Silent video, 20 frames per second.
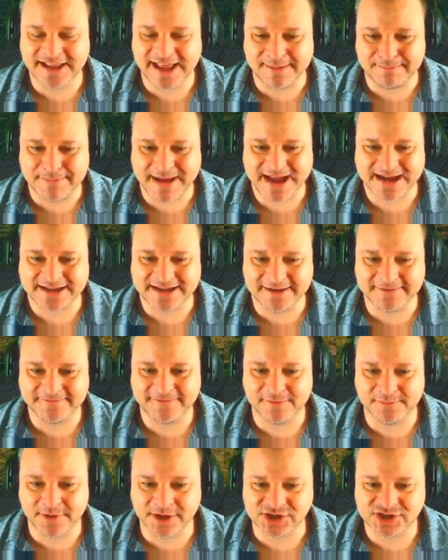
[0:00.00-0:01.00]
a magnet
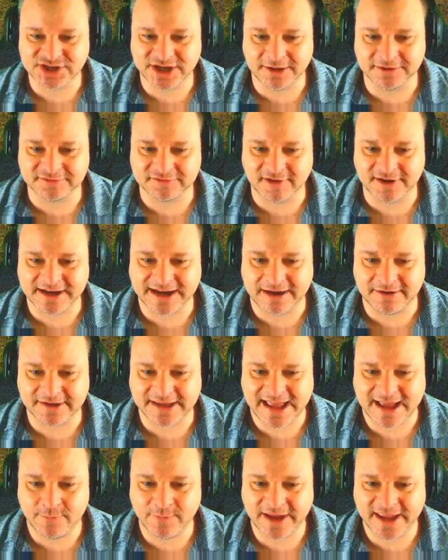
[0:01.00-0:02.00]
for my shells right now.
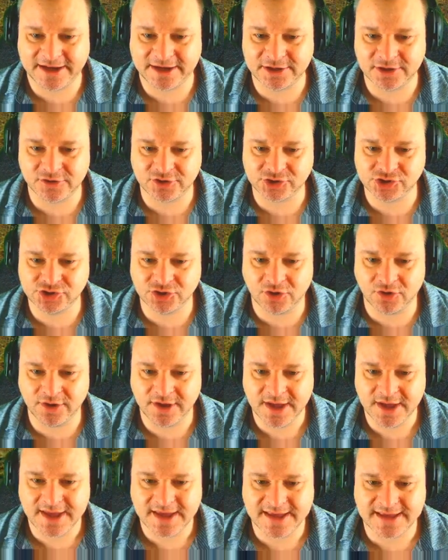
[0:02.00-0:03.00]
Can we get another shot
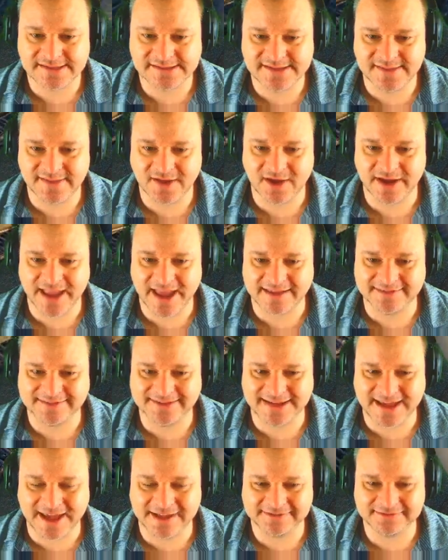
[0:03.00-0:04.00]
into the IS?
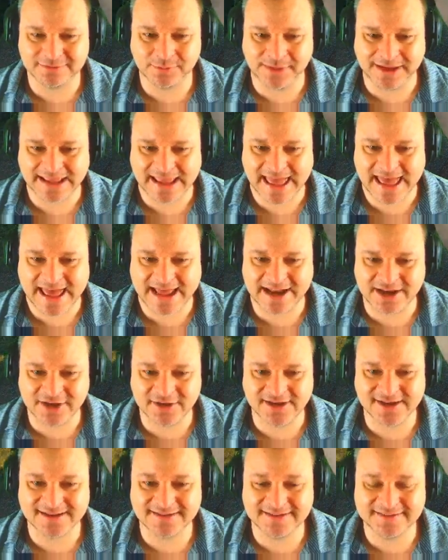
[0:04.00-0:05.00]
Yes, we can. And you
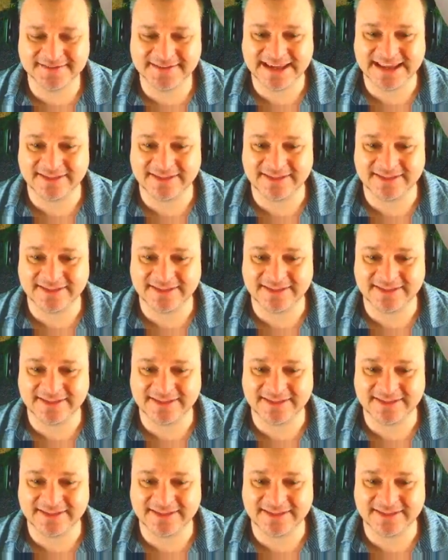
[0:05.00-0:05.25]
can see